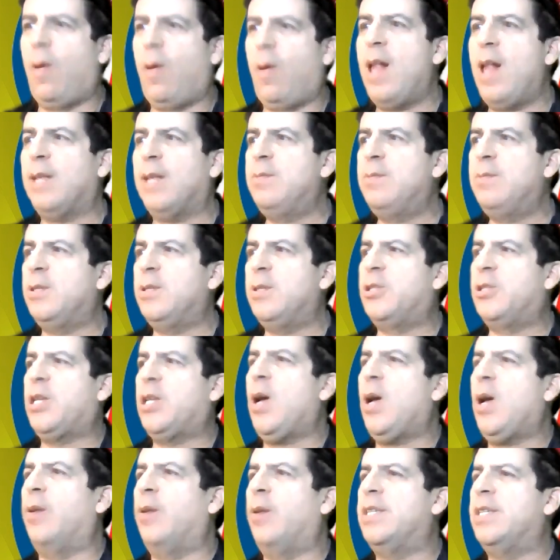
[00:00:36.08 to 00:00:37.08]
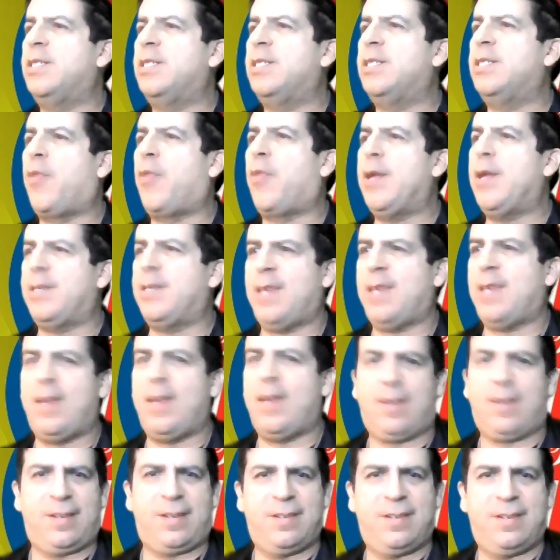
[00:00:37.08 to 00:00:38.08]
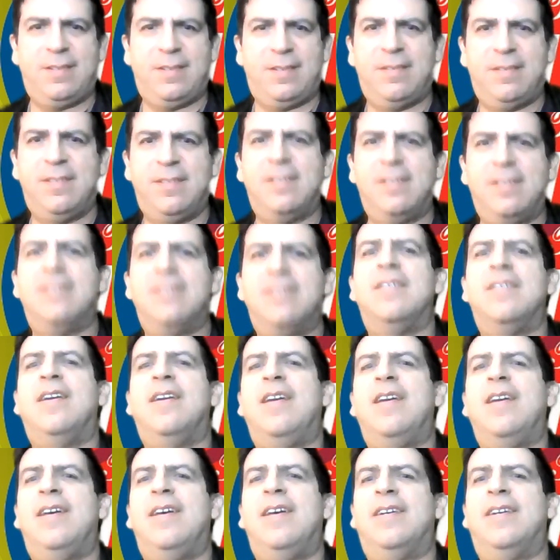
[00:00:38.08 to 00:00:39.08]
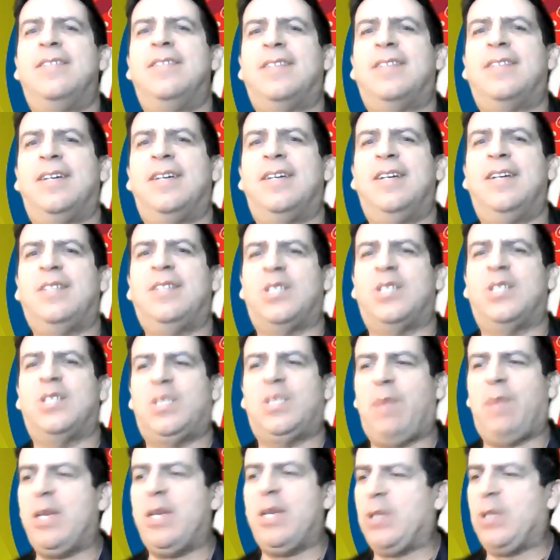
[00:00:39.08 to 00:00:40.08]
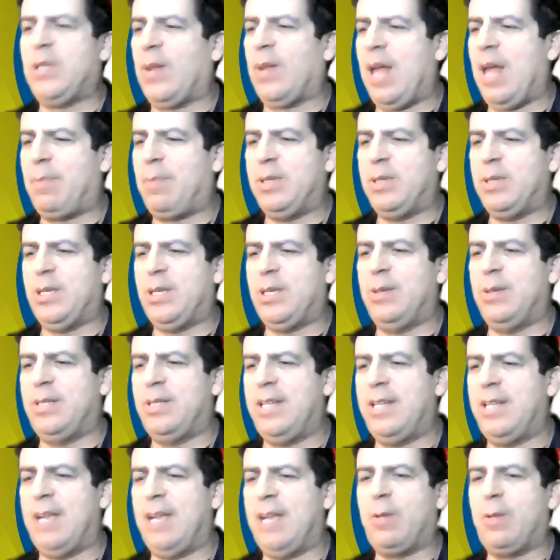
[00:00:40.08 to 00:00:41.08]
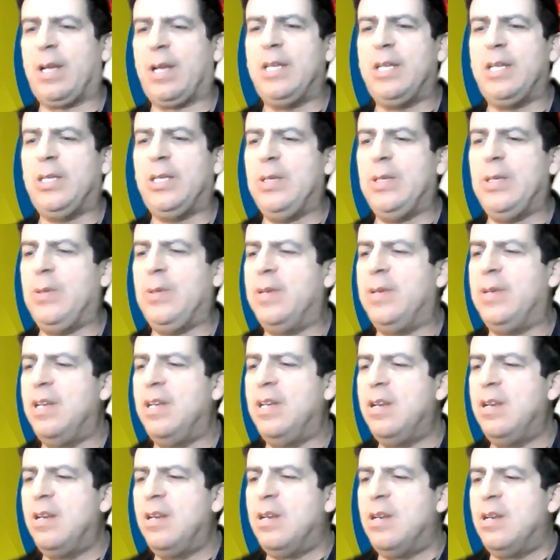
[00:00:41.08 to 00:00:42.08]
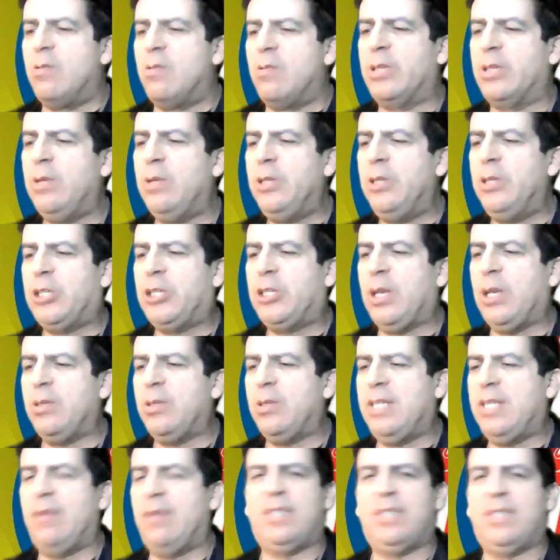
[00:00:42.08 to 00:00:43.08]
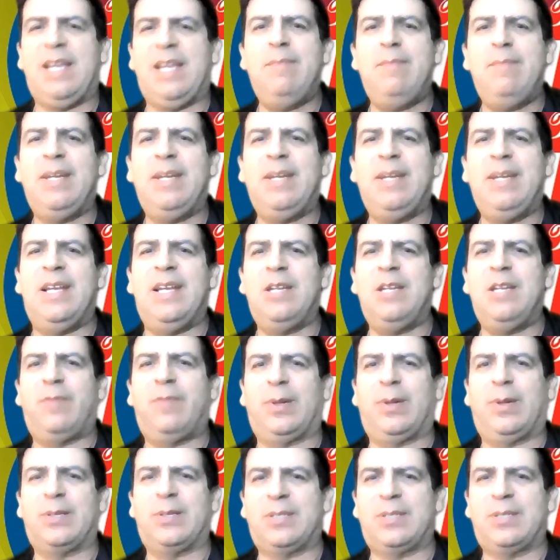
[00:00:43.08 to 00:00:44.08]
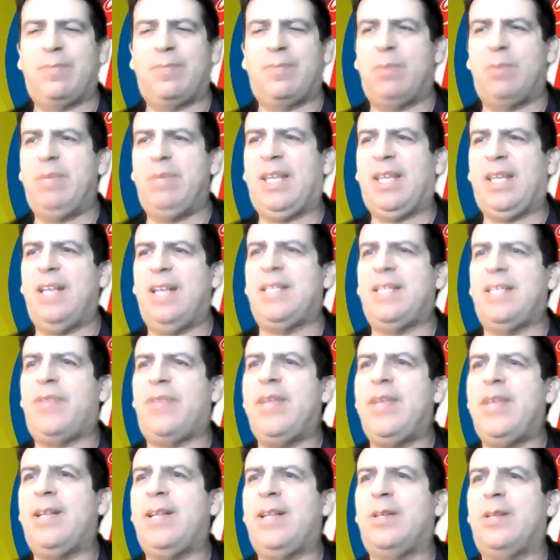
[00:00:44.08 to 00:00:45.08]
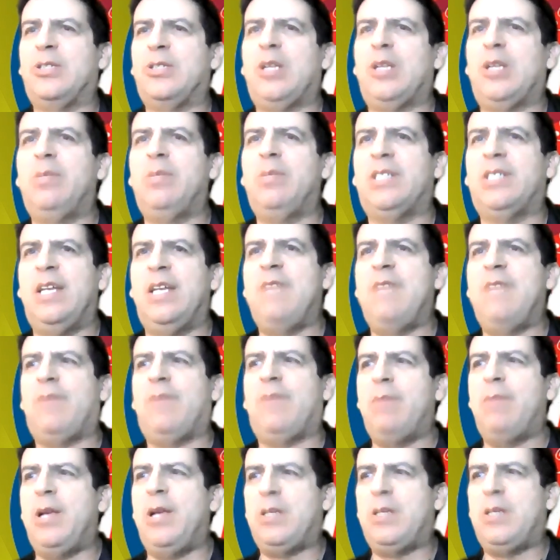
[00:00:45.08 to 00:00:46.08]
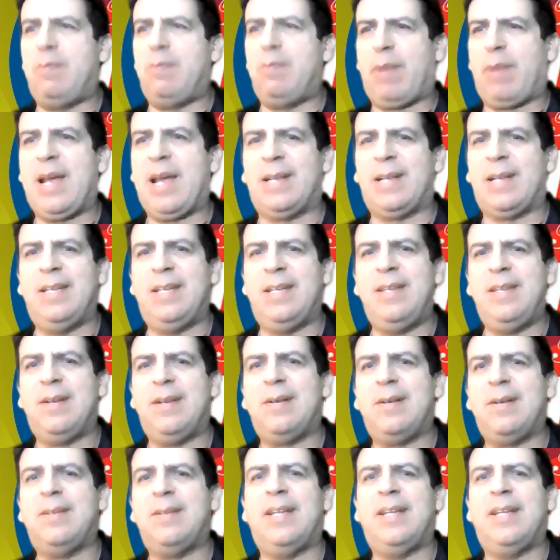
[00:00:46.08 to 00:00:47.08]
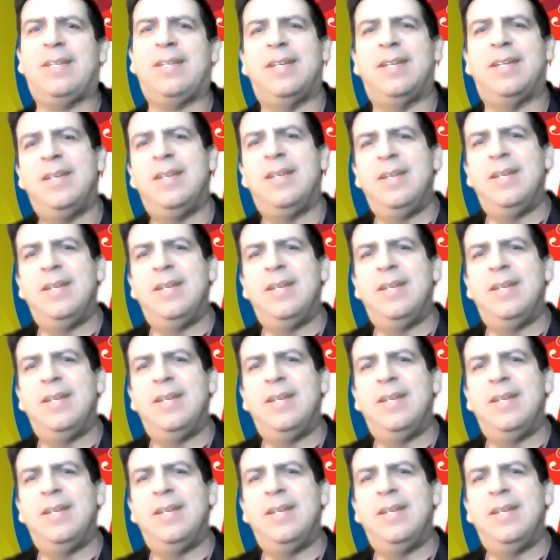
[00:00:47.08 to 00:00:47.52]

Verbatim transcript: Welcome to the show. This is the Think Tank and uh, it's a special episode today. We're gonna do we're doing the shows now in 10 minute intervals because I think there's so much information packed in here that